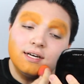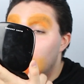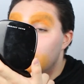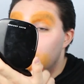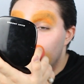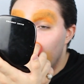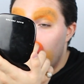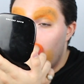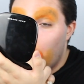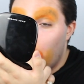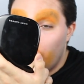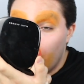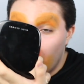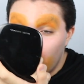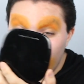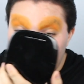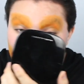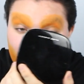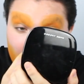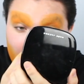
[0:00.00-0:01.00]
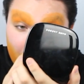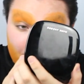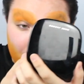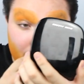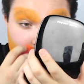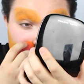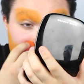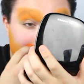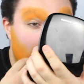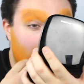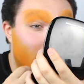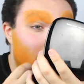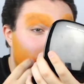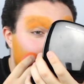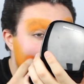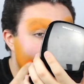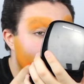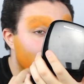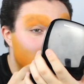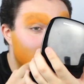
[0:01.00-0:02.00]
So normally I wouldn't apply
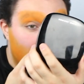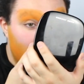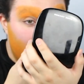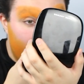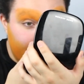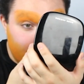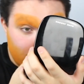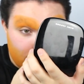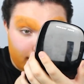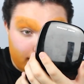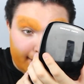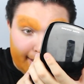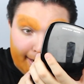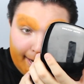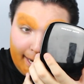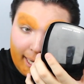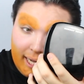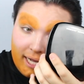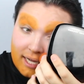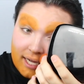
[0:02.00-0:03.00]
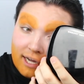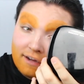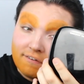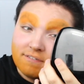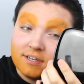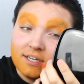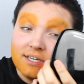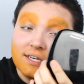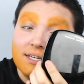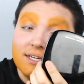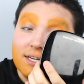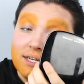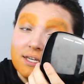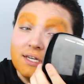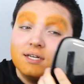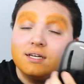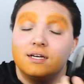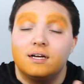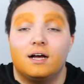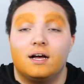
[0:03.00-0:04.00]
this much cover,
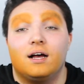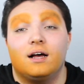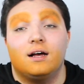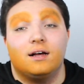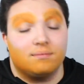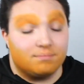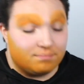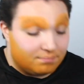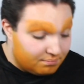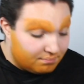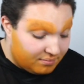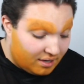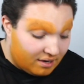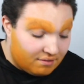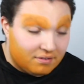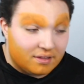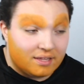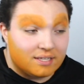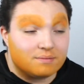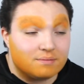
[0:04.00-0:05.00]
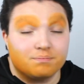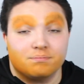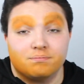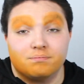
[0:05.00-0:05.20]
but for this